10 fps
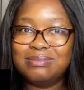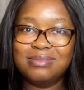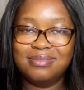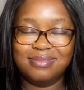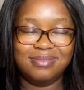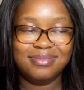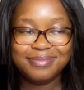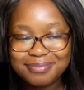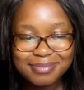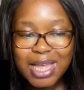
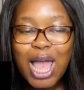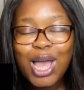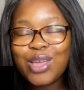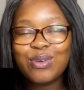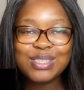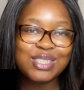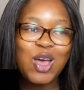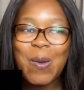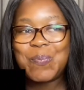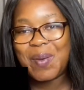It was
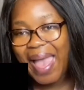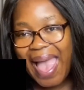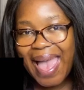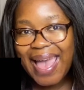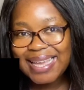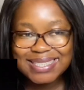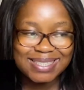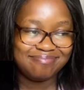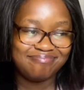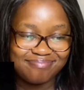not bad.
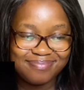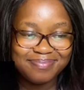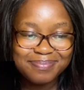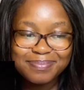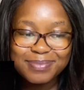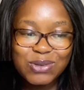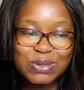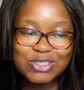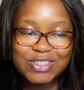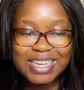It
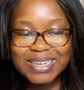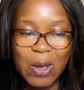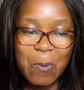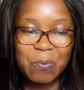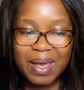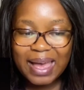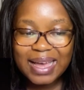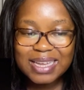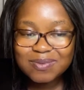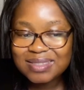was really not
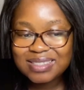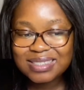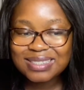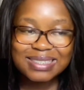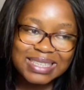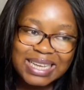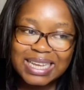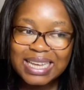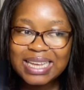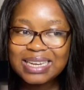bad. It was just
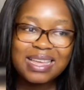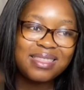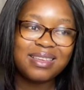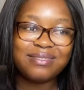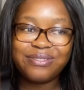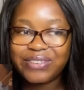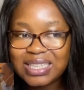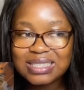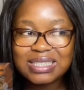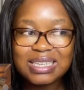okay, nothing
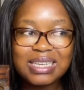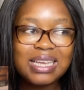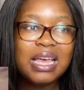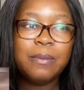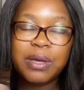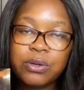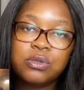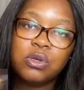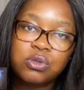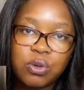fancy, but it was
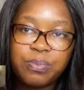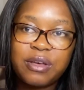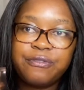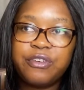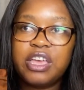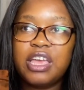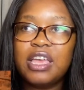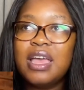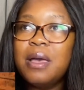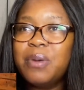also a buffet.
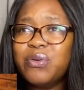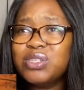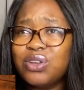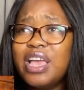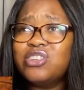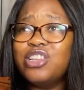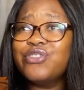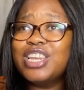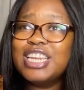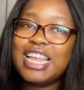But it was actually
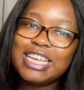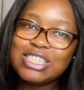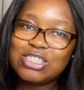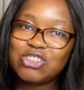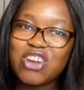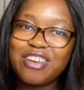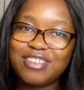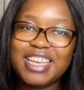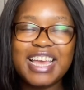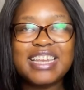really nice
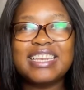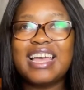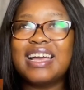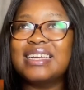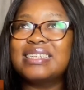traveling at night.